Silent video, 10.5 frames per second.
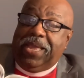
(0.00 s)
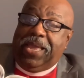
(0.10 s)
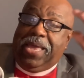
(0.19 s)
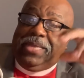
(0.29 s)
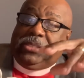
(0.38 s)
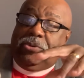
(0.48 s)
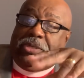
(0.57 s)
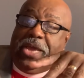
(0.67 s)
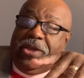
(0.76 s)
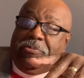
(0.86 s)
And so
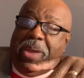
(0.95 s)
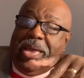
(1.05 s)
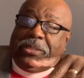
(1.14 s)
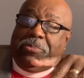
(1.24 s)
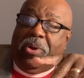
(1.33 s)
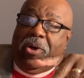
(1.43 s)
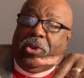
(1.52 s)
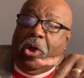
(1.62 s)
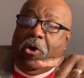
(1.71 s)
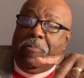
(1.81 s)
death passed
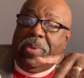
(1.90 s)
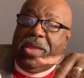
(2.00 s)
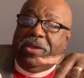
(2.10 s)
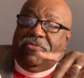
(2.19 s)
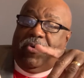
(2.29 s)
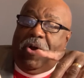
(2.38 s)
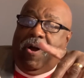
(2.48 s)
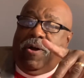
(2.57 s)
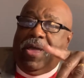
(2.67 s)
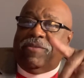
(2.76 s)
upon all men, for
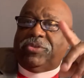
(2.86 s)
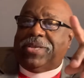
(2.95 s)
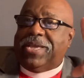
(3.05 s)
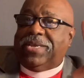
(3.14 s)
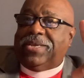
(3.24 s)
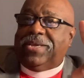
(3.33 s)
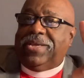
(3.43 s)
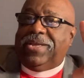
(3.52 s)
all have sinned.